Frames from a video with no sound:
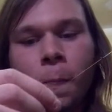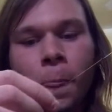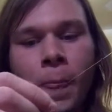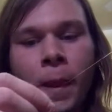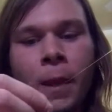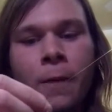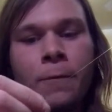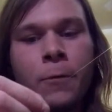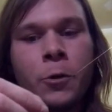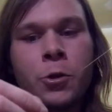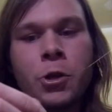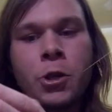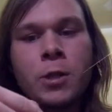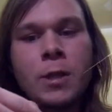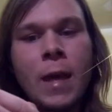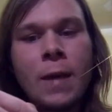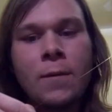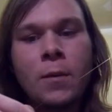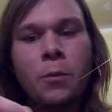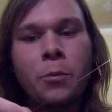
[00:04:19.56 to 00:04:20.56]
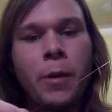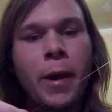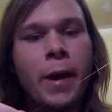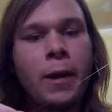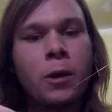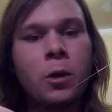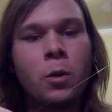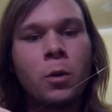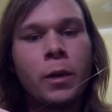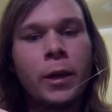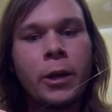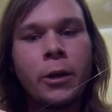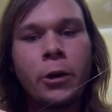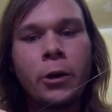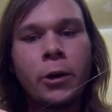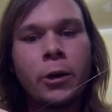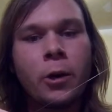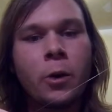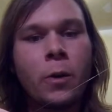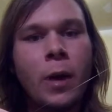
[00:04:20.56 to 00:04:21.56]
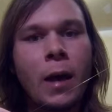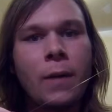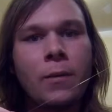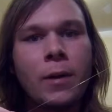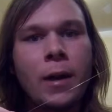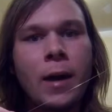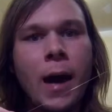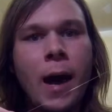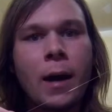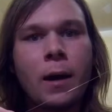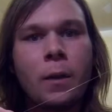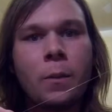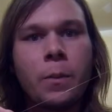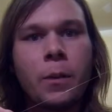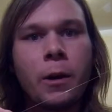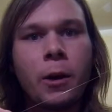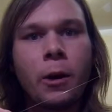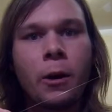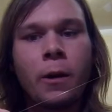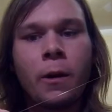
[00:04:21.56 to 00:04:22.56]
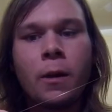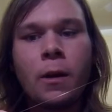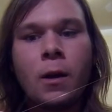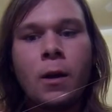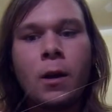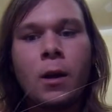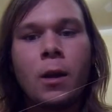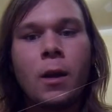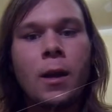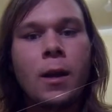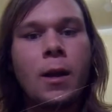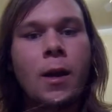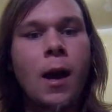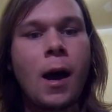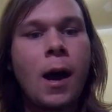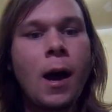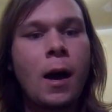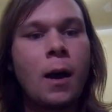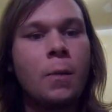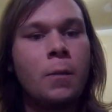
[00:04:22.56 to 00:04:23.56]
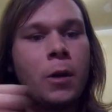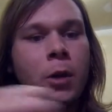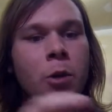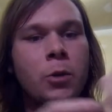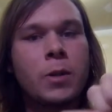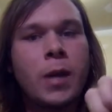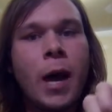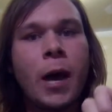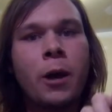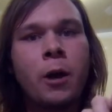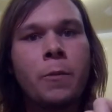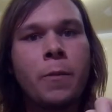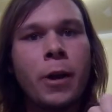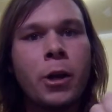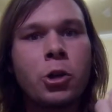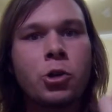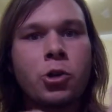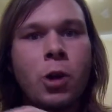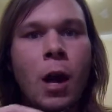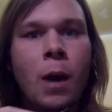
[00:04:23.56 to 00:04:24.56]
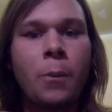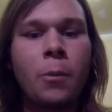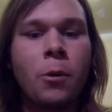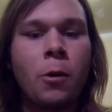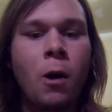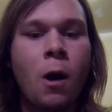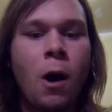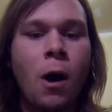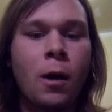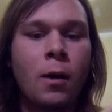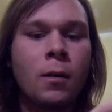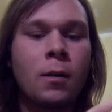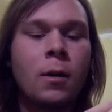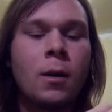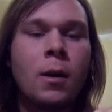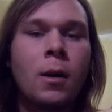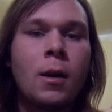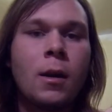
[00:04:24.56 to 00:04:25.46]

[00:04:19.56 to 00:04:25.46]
If you just have a brand new leader and you don't have a knot up here, and you tie your main dropper on,